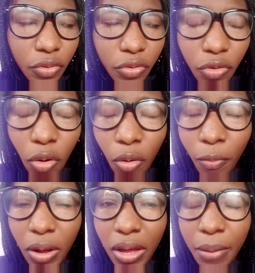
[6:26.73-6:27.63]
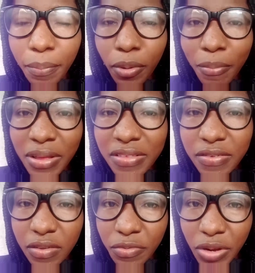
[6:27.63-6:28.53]
your employment
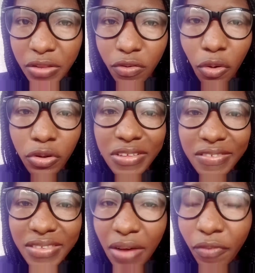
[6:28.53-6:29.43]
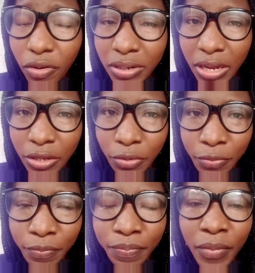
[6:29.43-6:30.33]
rate or the staff under
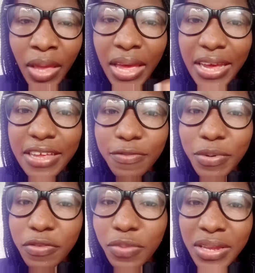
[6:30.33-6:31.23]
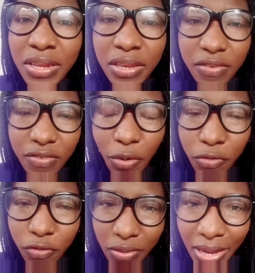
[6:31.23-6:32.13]
you is between
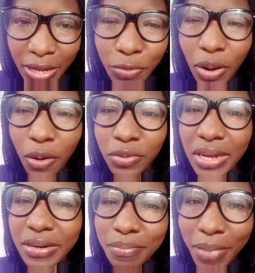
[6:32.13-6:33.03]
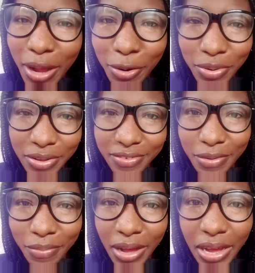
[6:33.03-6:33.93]
0 to 9, you are under the micro
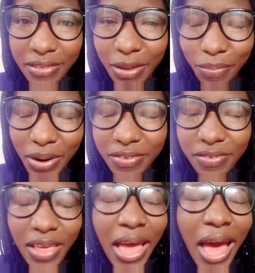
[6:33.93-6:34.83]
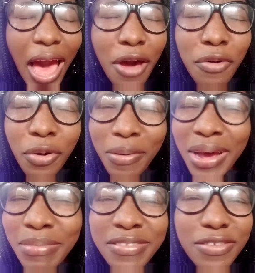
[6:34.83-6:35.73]
enterprises, and your
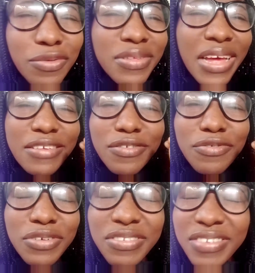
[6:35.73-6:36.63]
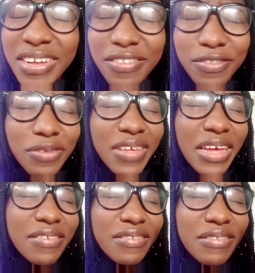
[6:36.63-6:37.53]
requirement is not as stringent, not
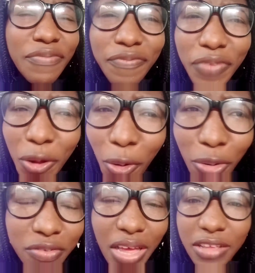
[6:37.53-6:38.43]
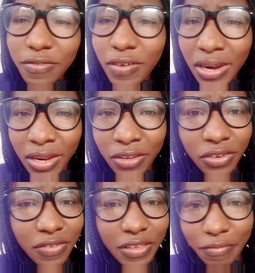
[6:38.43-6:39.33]
as difficult as filing
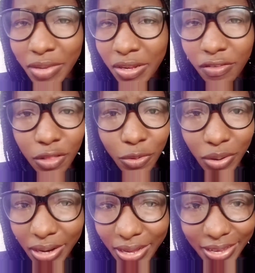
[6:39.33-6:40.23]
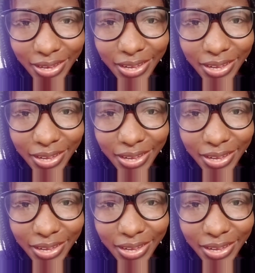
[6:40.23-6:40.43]
agents have made it look like.